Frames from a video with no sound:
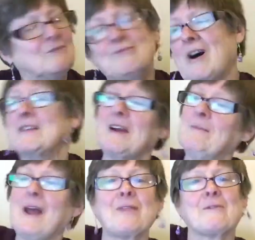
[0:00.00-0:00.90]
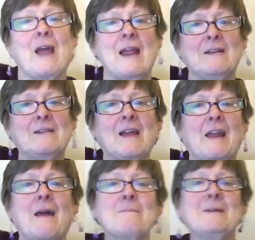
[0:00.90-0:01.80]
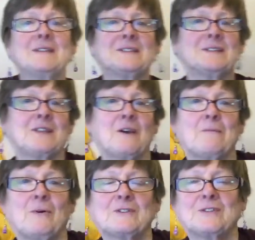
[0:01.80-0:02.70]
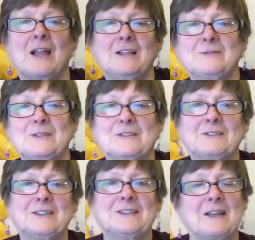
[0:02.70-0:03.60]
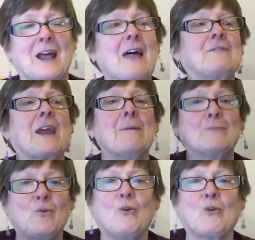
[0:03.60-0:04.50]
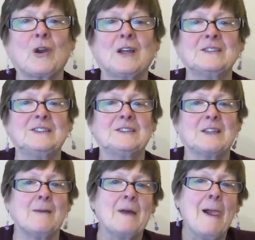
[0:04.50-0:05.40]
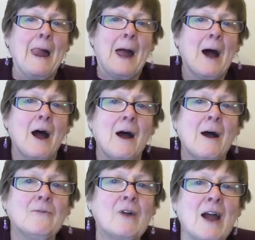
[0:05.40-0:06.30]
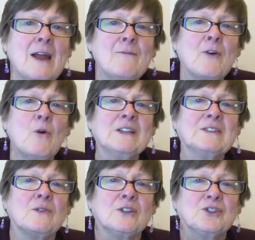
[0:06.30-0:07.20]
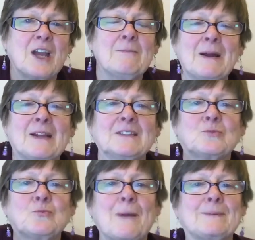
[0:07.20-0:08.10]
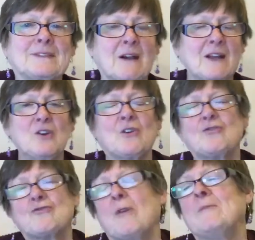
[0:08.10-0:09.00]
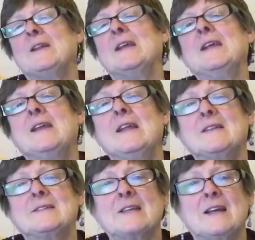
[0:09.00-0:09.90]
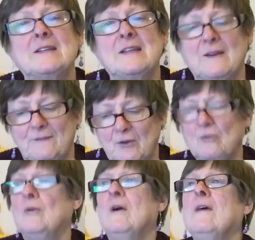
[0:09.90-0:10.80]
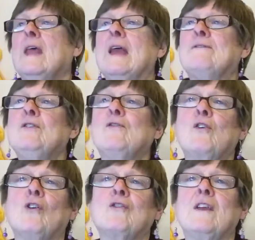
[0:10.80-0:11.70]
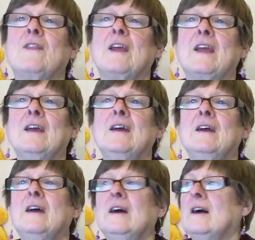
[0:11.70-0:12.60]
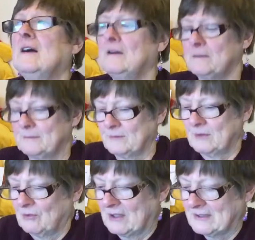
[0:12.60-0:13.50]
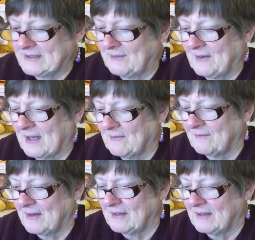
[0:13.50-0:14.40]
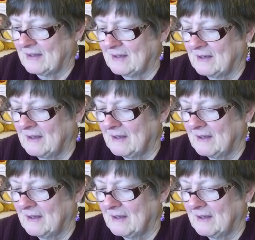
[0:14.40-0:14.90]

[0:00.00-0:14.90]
right up the other end, and I missed the soapbox challenge, which is this end. I'll have to get more organised this time. Right, info is on the Shade Makers website. You can drop the link in, Sandy, if you've got it there, or I'll see if I can find it.